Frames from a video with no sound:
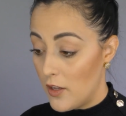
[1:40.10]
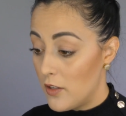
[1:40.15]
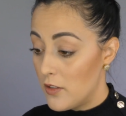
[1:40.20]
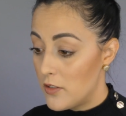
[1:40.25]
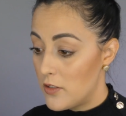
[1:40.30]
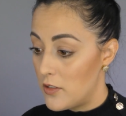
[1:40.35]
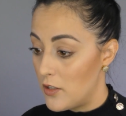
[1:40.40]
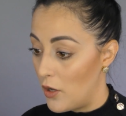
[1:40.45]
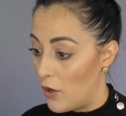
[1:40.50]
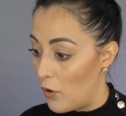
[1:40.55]

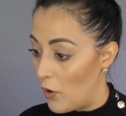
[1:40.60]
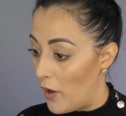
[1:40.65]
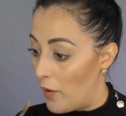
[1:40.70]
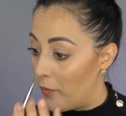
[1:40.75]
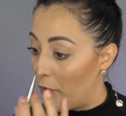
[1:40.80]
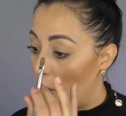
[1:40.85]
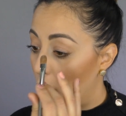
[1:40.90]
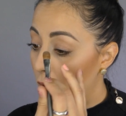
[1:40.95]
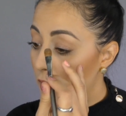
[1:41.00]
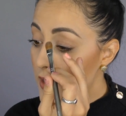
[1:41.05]
So
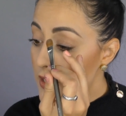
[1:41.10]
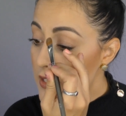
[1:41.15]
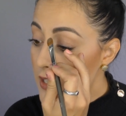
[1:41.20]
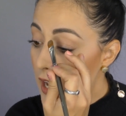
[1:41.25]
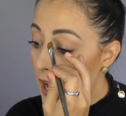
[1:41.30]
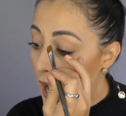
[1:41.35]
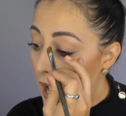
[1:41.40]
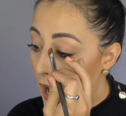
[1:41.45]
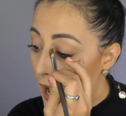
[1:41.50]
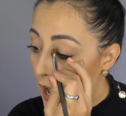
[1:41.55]
I'm going
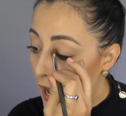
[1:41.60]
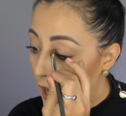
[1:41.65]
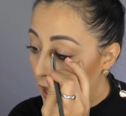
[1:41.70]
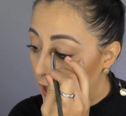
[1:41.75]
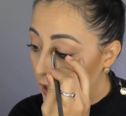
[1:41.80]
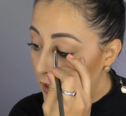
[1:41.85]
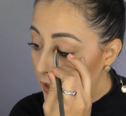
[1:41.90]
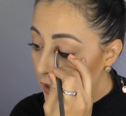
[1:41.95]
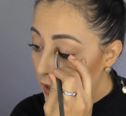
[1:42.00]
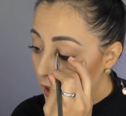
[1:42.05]
to
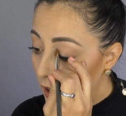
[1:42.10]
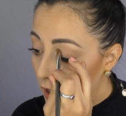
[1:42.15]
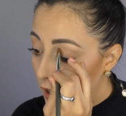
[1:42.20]
add